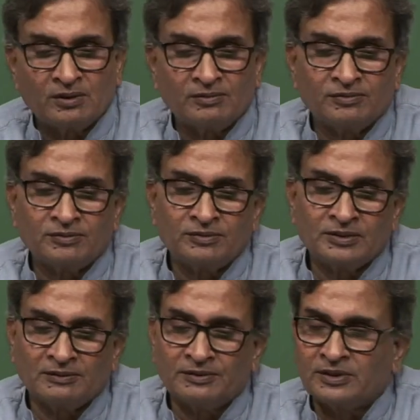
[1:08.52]
of
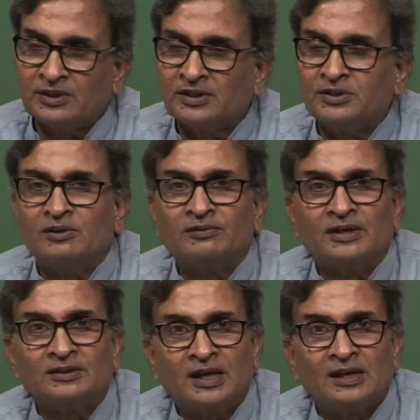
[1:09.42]
surface energy of
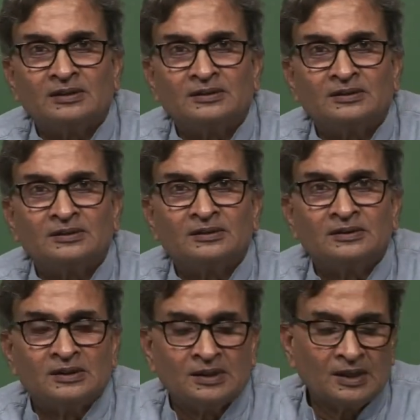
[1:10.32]
textiles,
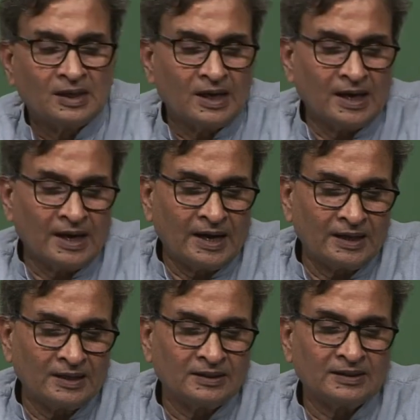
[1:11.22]

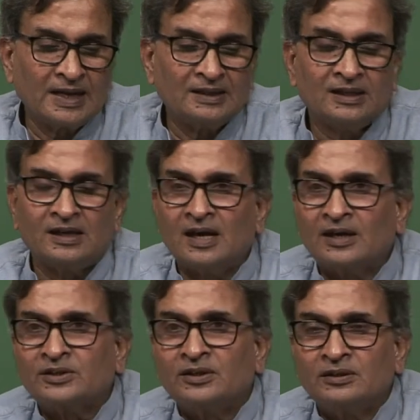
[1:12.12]
and that the
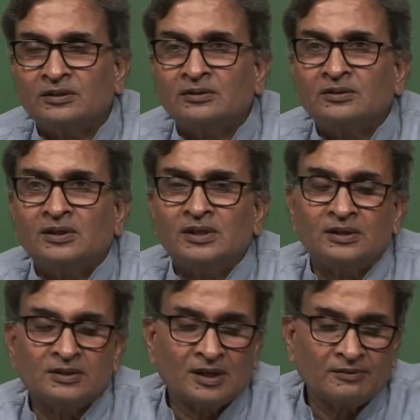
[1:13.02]
reduction
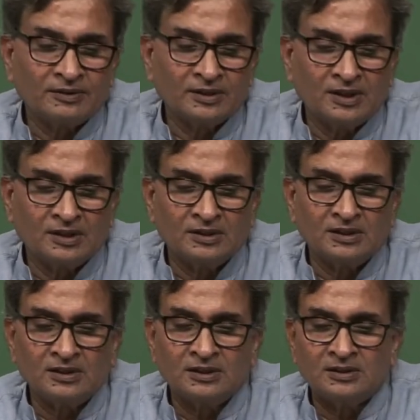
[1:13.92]
in surface
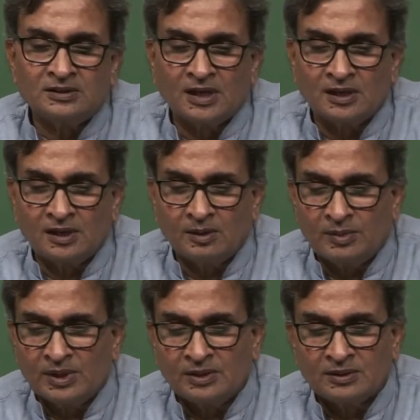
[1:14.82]
energy generally
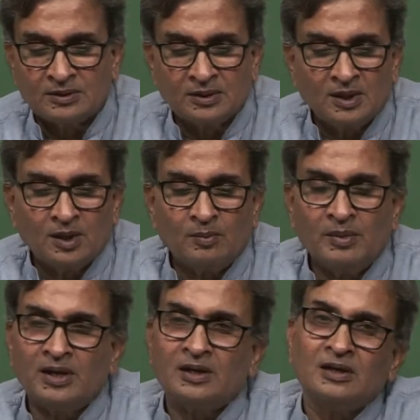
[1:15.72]
means
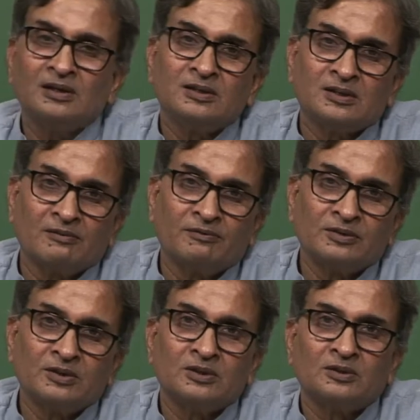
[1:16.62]
making the
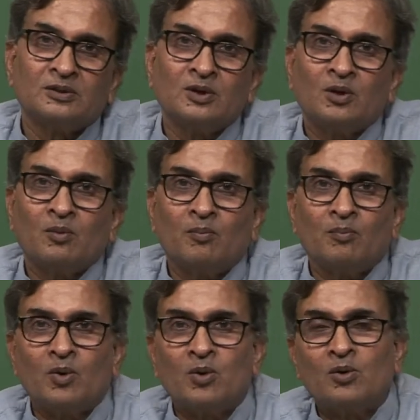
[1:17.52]
surfaces
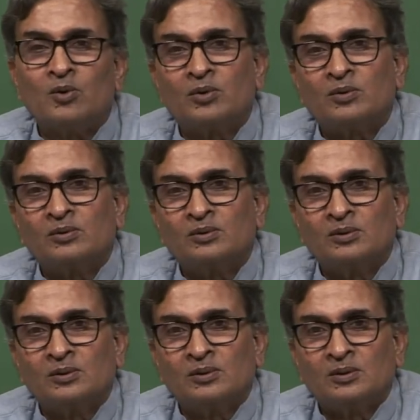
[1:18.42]
more
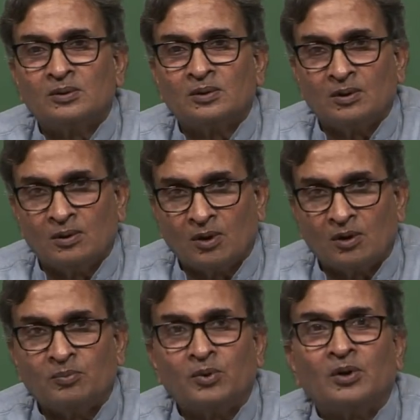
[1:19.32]

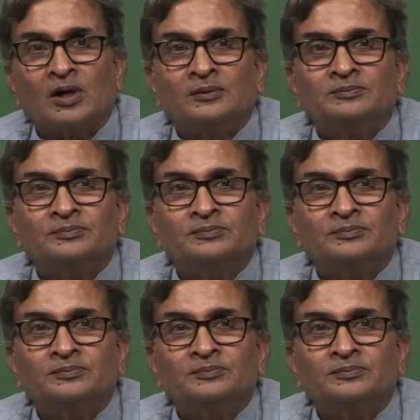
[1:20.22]
non-polar.